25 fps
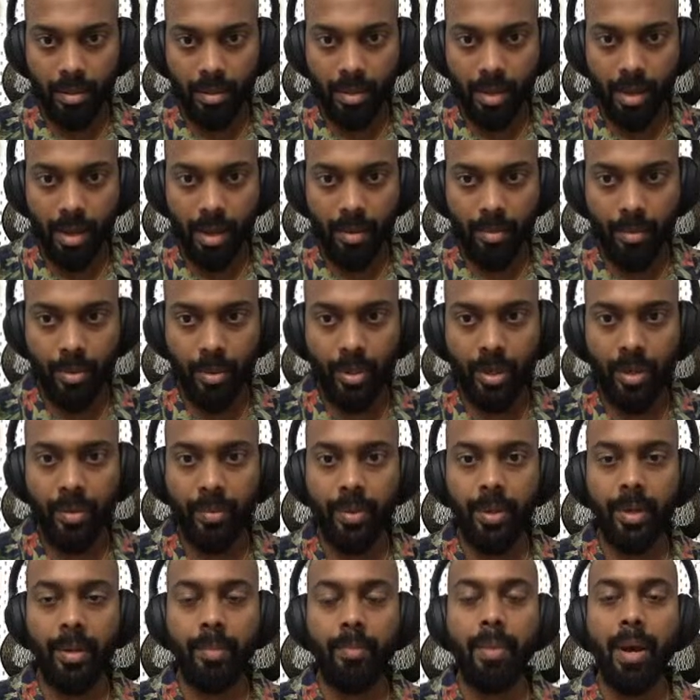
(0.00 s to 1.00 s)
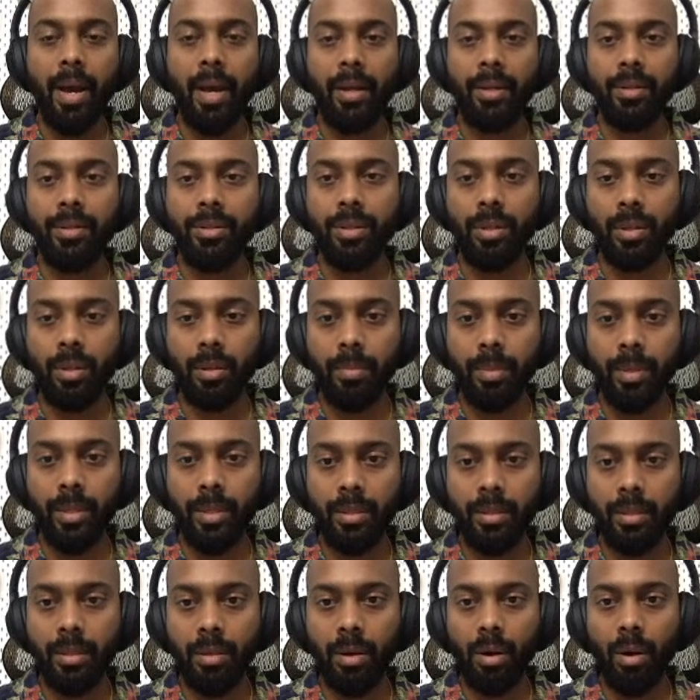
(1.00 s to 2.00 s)
I'm doing a very bad job at
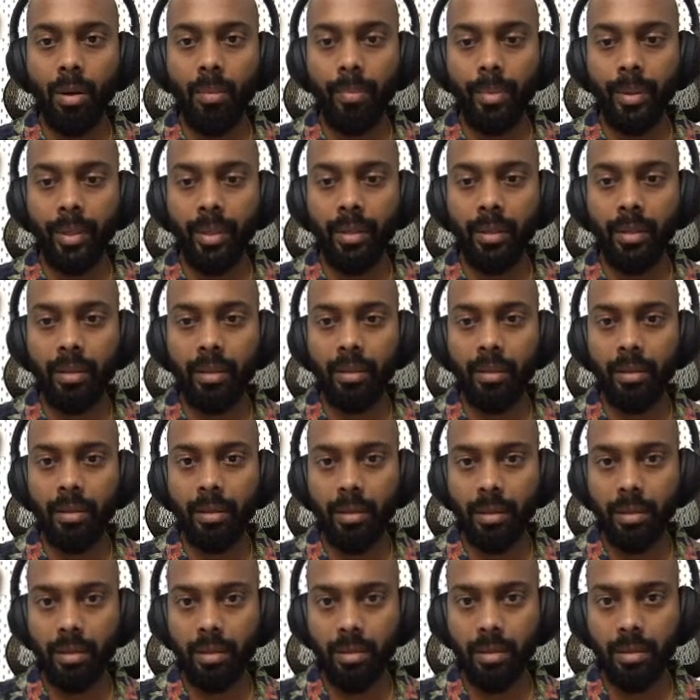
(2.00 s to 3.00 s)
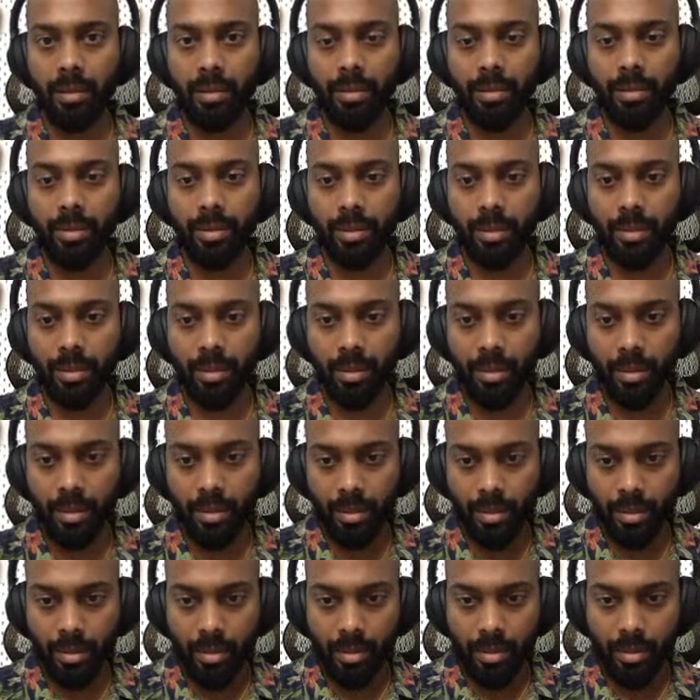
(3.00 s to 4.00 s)
cropping this,
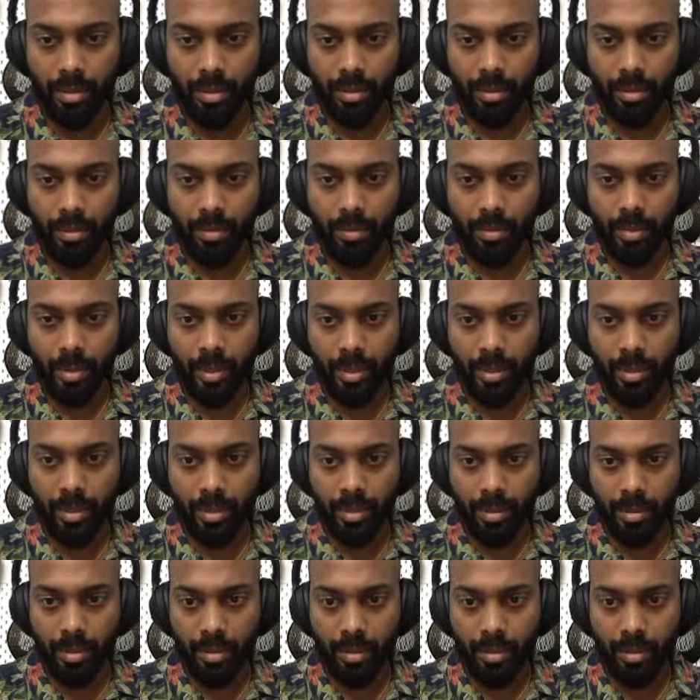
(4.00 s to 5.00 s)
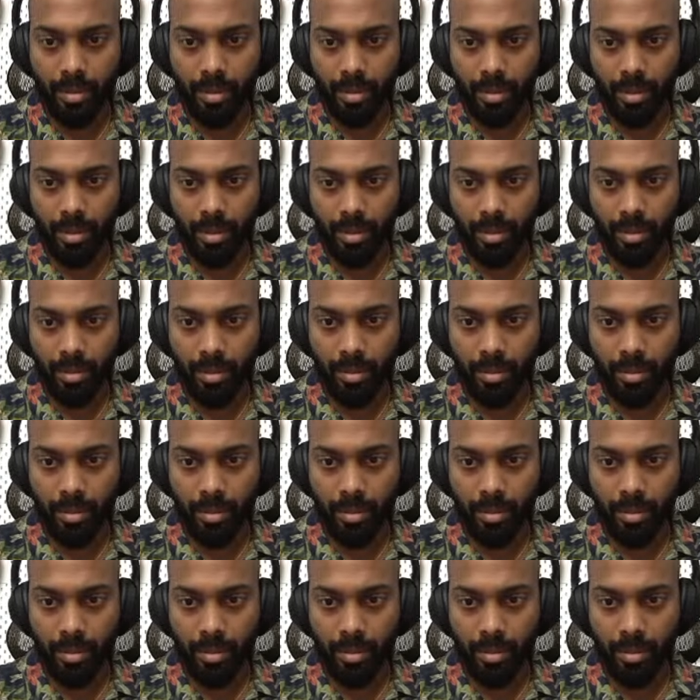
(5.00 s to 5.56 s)
but yeah,